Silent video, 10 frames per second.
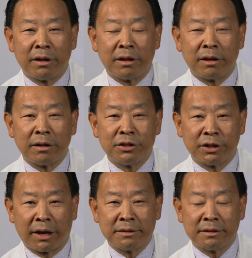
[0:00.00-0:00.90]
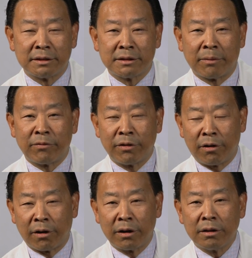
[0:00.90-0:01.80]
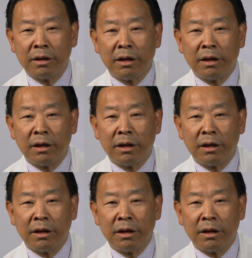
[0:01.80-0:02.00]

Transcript: the chest except for the heart.